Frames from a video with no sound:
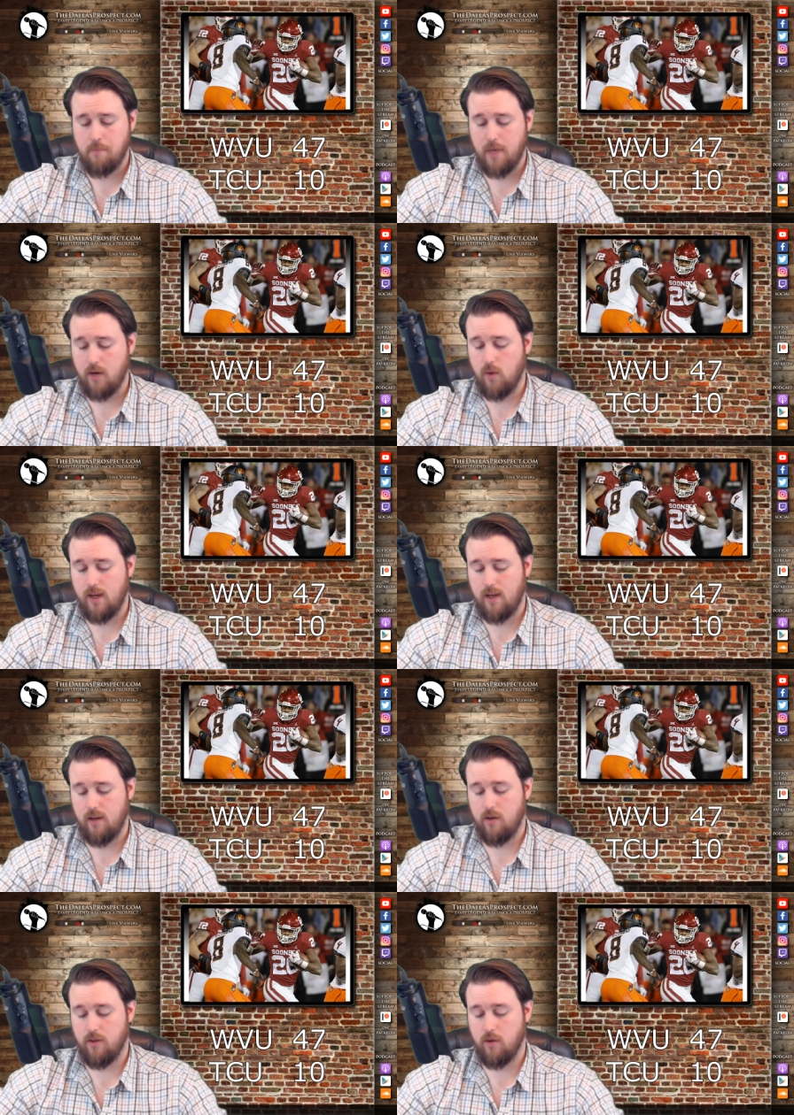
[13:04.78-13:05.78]

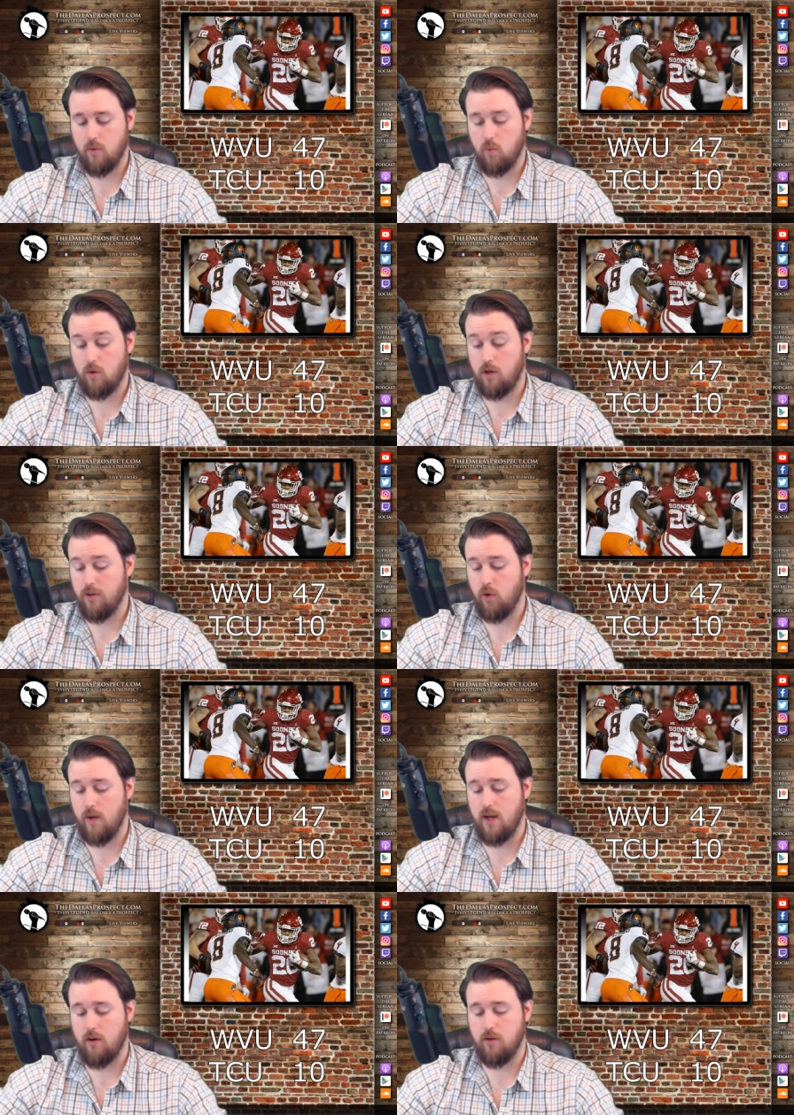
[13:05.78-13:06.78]
Pettaway on the on the
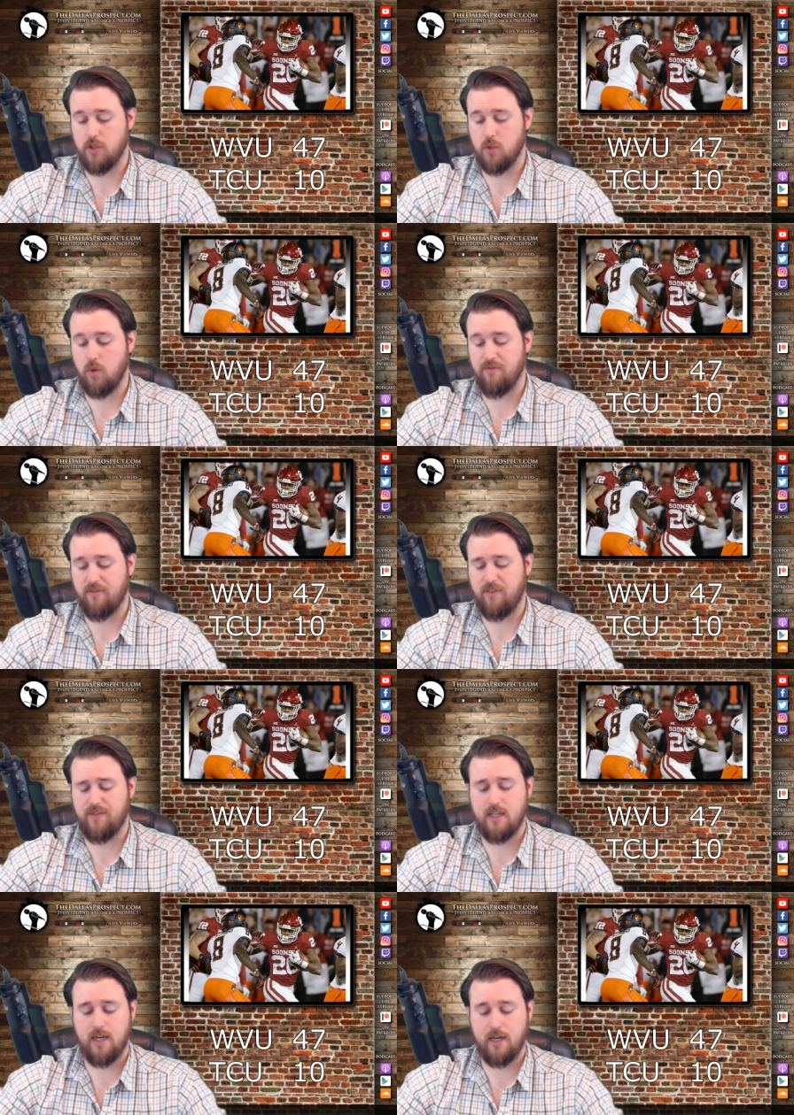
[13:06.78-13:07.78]
ground goes 12 for
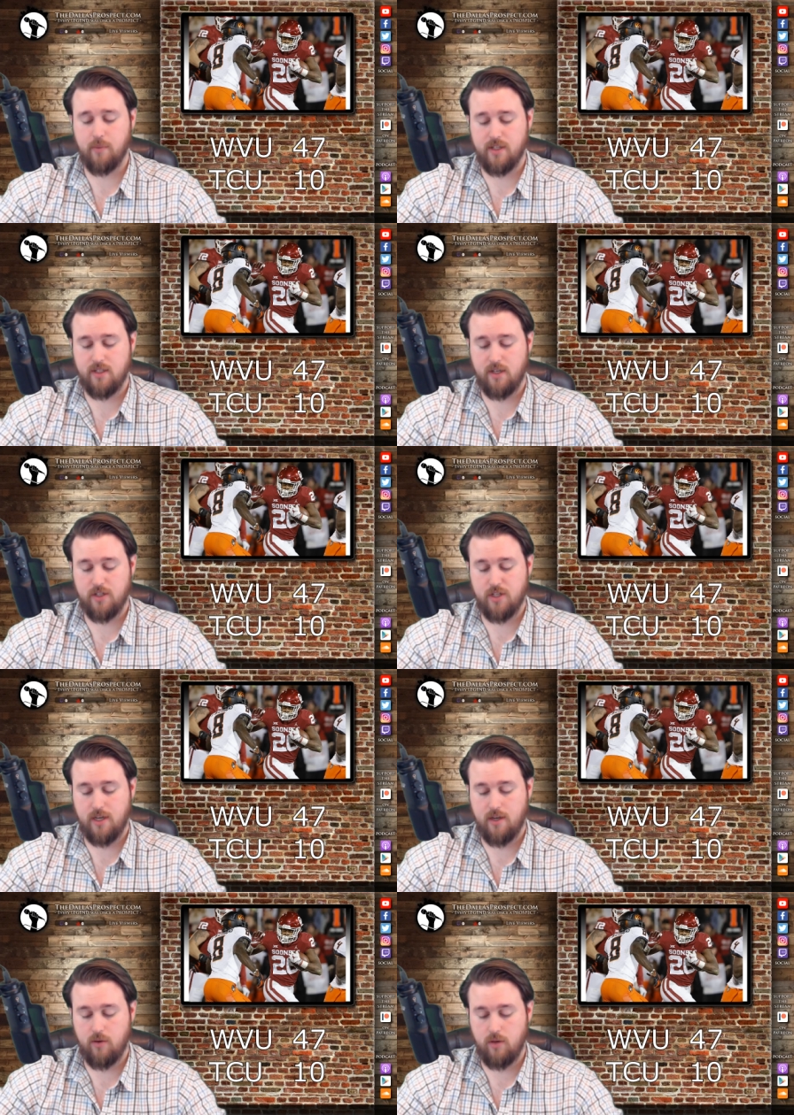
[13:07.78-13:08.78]
59 with a
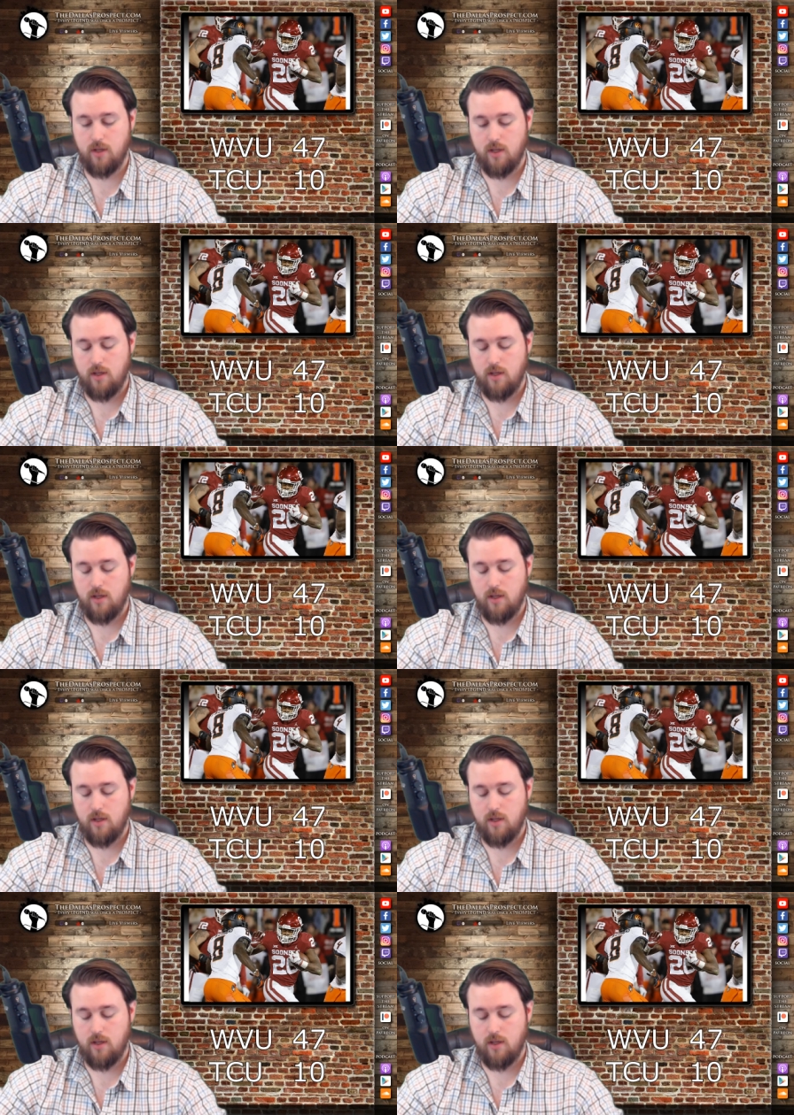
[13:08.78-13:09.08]
touchdown.